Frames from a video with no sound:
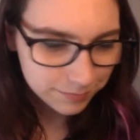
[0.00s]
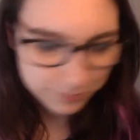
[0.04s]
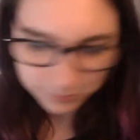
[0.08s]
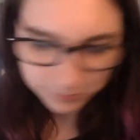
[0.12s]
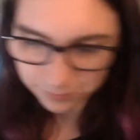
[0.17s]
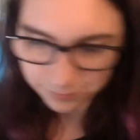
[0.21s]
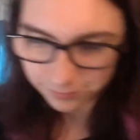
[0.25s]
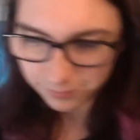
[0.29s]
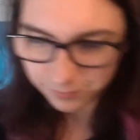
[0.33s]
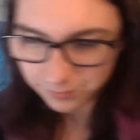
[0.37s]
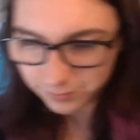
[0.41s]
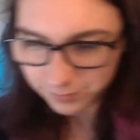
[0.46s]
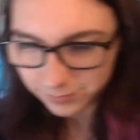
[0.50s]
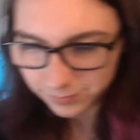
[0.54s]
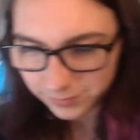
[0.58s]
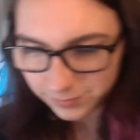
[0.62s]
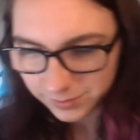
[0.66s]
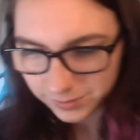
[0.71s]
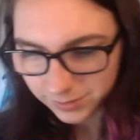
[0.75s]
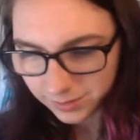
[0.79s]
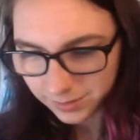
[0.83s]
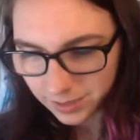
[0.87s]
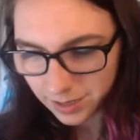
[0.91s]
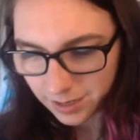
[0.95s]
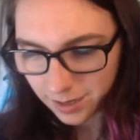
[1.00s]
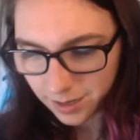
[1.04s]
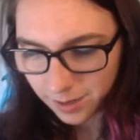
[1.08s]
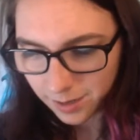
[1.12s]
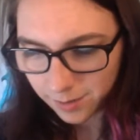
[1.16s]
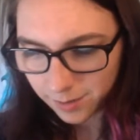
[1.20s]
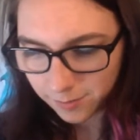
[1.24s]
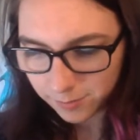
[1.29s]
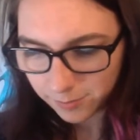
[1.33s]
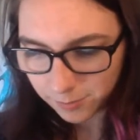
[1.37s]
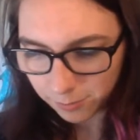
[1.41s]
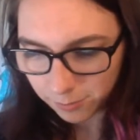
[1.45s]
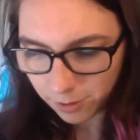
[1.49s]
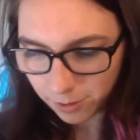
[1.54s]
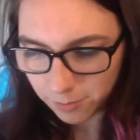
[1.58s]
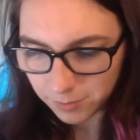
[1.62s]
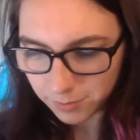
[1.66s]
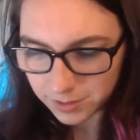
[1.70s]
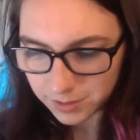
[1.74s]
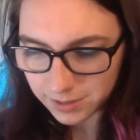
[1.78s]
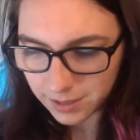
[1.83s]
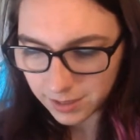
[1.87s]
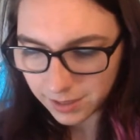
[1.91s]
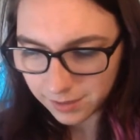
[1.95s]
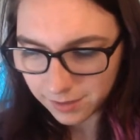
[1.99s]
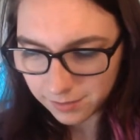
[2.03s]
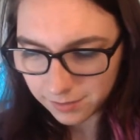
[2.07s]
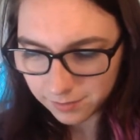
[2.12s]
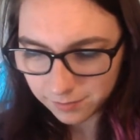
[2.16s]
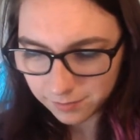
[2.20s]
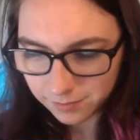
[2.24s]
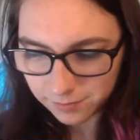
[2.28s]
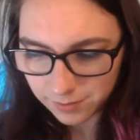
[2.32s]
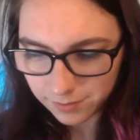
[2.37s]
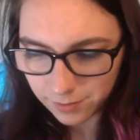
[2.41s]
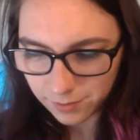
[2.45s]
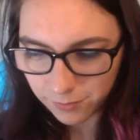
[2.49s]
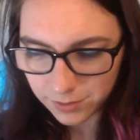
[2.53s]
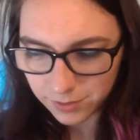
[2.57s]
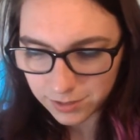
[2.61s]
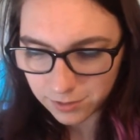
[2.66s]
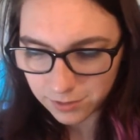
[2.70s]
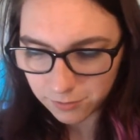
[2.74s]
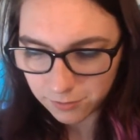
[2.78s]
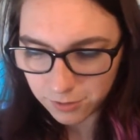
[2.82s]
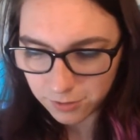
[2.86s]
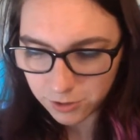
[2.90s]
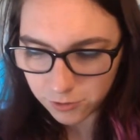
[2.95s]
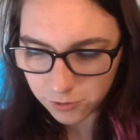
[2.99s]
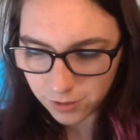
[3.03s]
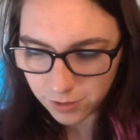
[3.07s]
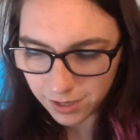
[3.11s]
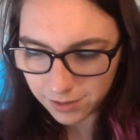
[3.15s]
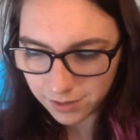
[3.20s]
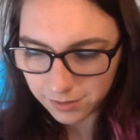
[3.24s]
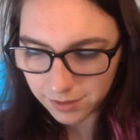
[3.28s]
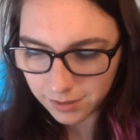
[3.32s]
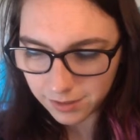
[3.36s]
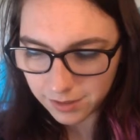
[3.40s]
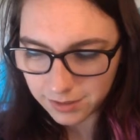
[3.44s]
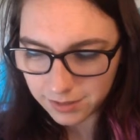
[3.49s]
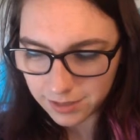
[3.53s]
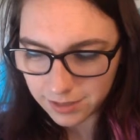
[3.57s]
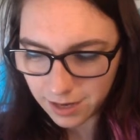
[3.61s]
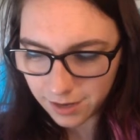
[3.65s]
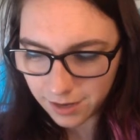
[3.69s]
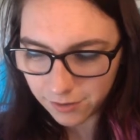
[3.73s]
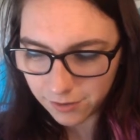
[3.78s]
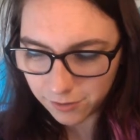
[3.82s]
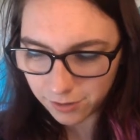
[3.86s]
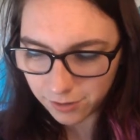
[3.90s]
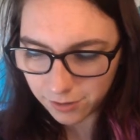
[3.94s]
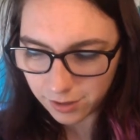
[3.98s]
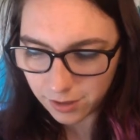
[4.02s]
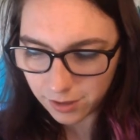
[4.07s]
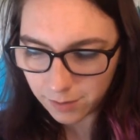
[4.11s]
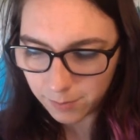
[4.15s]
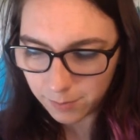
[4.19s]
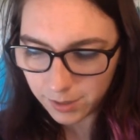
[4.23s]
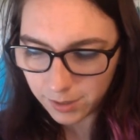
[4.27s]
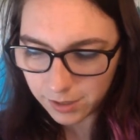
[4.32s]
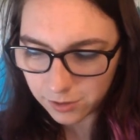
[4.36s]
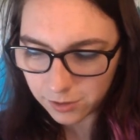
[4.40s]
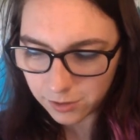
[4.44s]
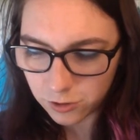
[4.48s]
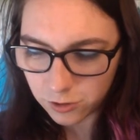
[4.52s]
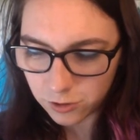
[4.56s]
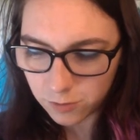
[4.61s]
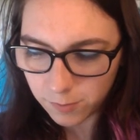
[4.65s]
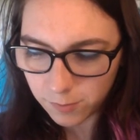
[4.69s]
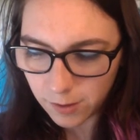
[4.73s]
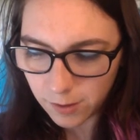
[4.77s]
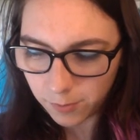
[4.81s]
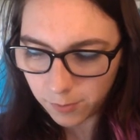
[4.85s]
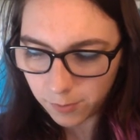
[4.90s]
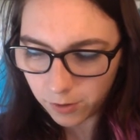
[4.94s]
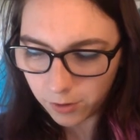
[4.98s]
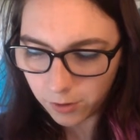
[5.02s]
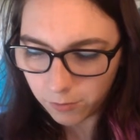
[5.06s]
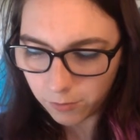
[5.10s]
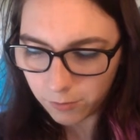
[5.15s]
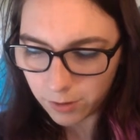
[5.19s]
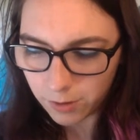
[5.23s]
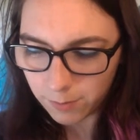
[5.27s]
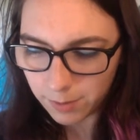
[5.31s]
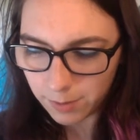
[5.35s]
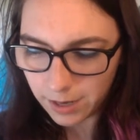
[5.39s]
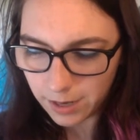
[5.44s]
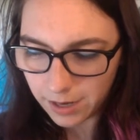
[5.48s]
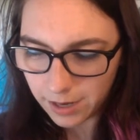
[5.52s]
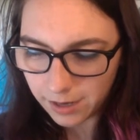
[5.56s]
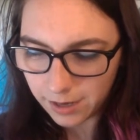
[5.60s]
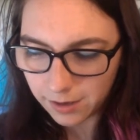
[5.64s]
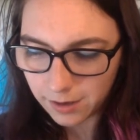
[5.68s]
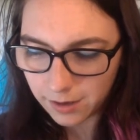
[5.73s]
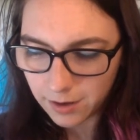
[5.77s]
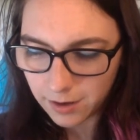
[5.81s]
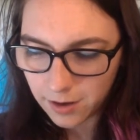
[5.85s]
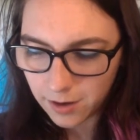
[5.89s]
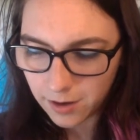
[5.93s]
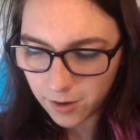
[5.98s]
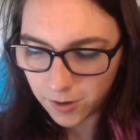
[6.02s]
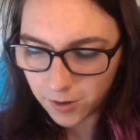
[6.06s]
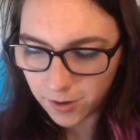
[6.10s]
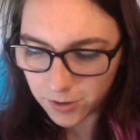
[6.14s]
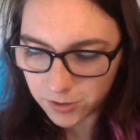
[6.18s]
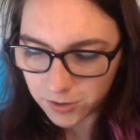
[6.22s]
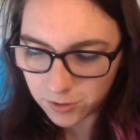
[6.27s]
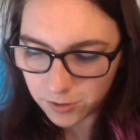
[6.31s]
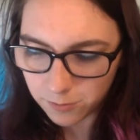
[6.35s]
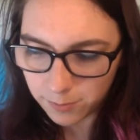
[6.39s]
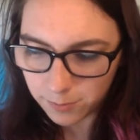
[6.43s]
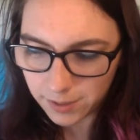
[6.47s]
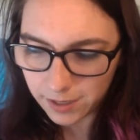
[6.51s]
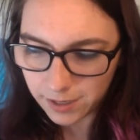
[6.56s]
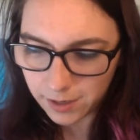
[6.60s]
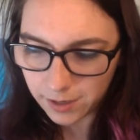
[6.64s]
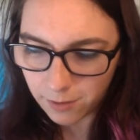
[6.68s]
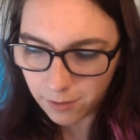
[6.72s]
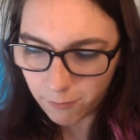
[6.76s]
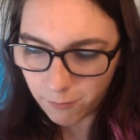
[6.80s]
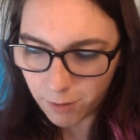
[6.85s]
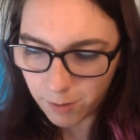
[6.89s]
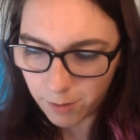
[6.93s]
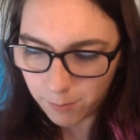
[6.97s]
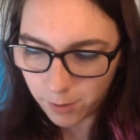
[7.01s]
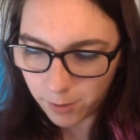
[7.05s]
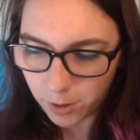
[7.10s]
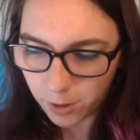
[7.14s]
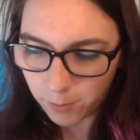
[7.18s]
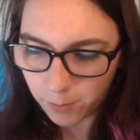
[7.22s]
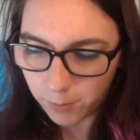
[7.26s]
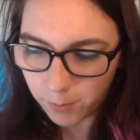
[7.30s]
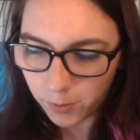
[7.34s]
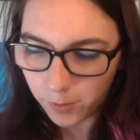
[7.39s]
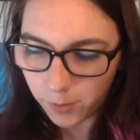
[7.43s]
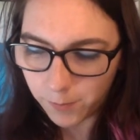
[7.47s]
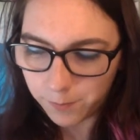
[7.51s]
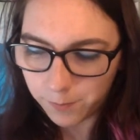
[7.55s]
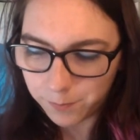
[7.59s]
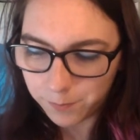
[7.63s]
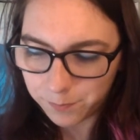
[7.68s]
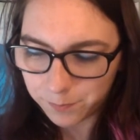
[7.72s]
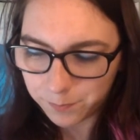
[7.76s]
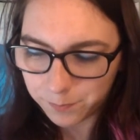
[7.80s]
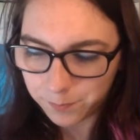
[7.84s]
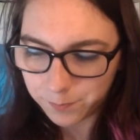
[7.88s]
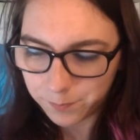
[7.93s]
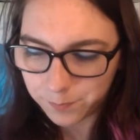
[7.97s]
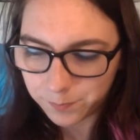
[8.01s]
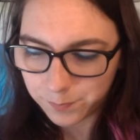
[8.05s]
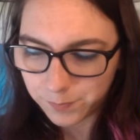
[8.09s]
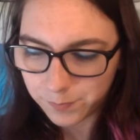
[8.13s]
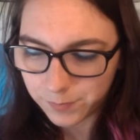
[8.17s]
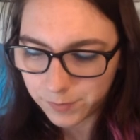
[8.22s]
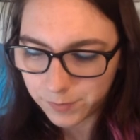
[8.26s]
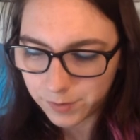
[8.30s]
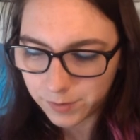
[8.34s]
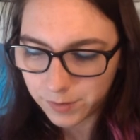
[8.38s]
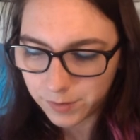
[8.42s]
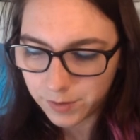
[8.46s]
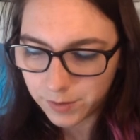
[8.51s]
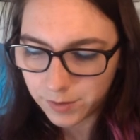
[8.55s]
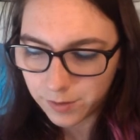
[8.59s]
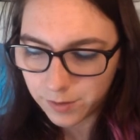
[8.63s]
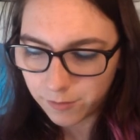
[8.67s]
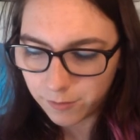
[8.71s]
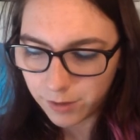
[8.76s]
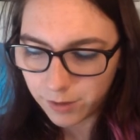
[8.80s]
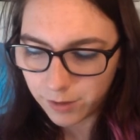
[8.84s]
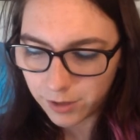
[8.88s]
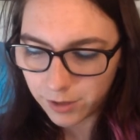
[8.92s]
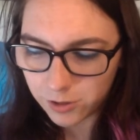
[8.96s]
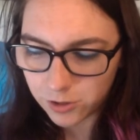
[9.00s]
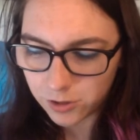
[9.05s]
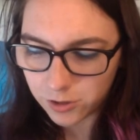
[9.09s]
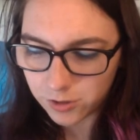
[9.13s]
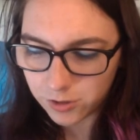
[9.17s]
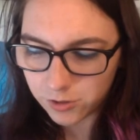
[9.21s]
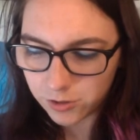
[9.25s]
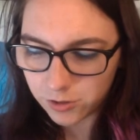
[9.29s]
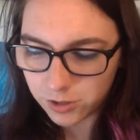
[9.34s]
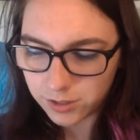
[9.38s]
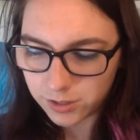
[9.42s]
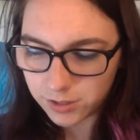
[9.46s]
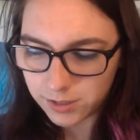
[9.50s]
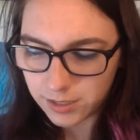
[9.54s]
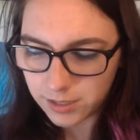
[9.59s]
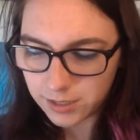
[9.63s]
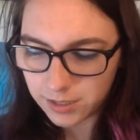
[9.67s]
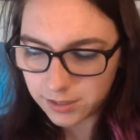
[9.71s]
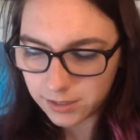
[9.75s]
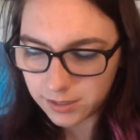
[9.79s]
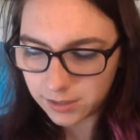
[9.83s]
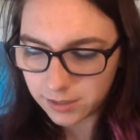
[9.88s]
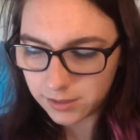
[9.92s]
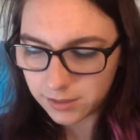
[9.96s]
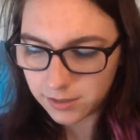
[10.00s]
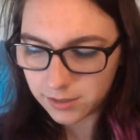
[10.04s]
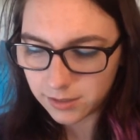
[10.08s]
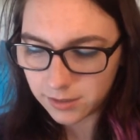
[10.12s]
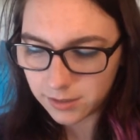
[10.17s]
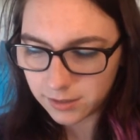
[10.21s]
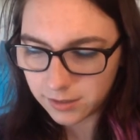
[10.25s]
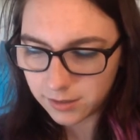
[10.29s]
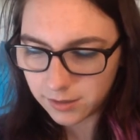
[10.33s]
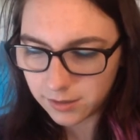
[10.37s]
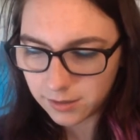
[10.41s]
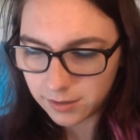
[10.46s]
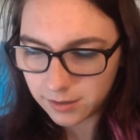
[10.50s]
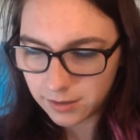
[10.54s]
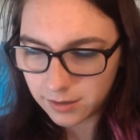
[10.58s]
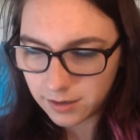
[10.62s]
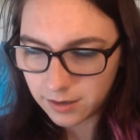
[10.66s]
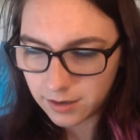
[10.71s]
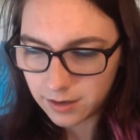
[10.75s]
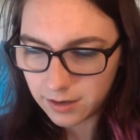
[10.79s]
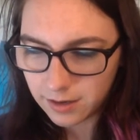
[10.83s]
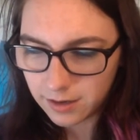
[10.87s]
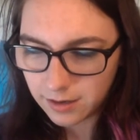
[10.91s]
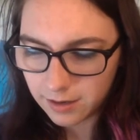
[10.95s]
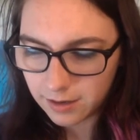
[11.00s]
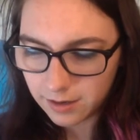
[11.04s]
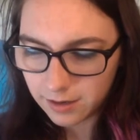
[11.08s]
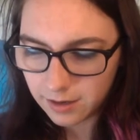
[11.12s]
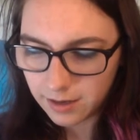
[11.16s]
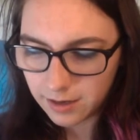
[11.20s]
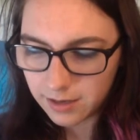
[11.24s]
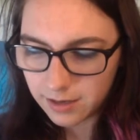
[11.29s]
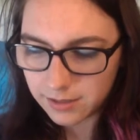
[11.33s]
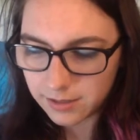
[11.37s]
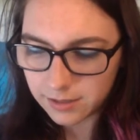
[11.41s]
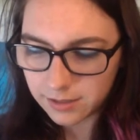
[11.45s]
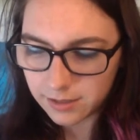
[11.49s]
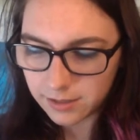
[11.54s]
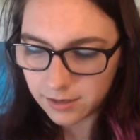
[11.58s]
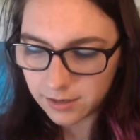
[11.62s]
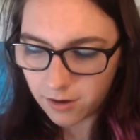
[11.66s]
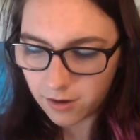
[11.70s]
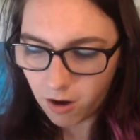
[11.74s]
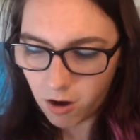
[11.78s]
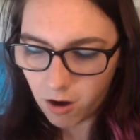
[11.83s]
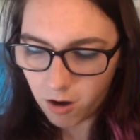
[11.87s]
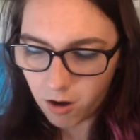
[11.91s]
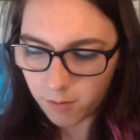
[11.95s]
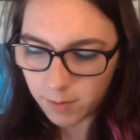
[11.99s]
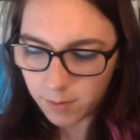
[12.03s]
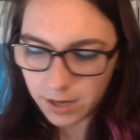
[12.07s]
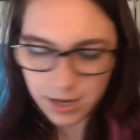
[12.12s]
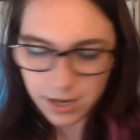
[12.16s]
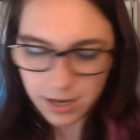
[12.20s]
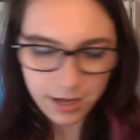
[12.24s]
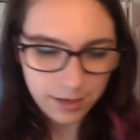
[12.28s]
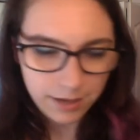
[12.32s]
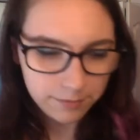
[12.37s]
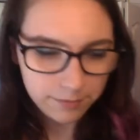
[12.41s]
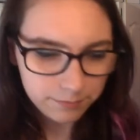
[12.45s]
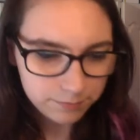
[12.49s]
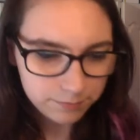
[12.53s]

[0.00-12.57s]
The problem is that if it's three strands, then it's either going to be two purple and one pink, or two pink and one purple, which just isn't in harmony.